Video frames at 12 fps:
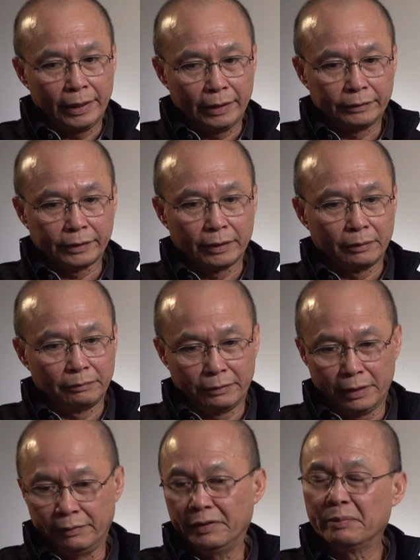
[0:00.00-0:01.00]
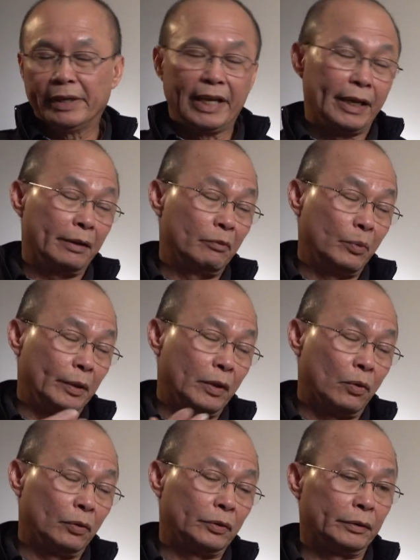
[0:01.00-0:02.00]
that every day we
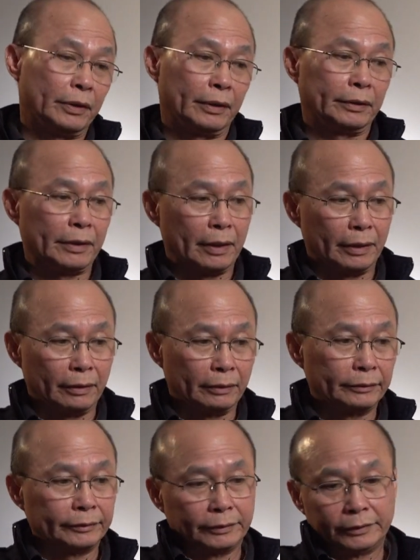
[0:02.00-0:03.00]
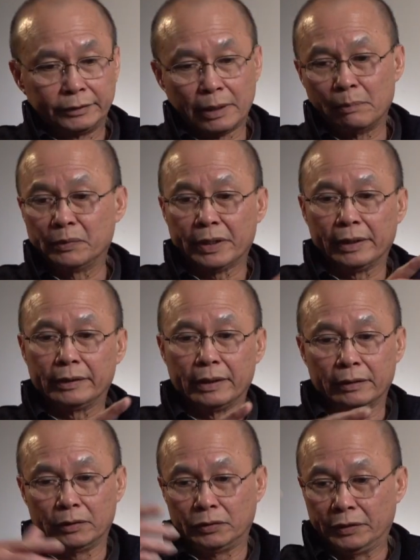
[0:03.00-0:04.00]
go to that some
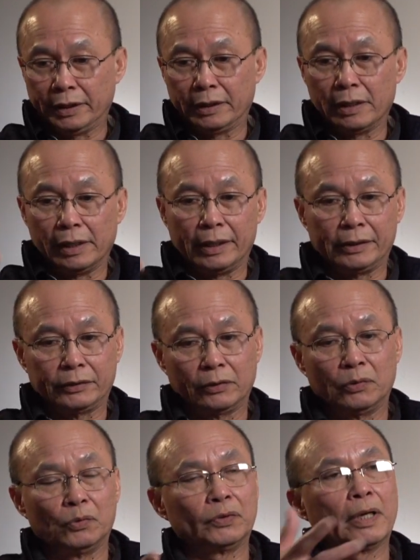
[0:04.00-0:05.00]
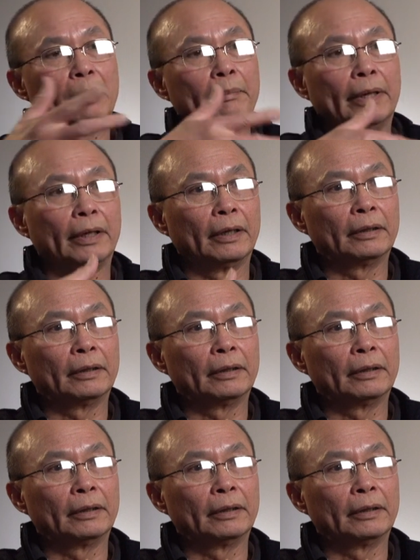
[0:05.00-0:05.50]
center to see the list who's coming,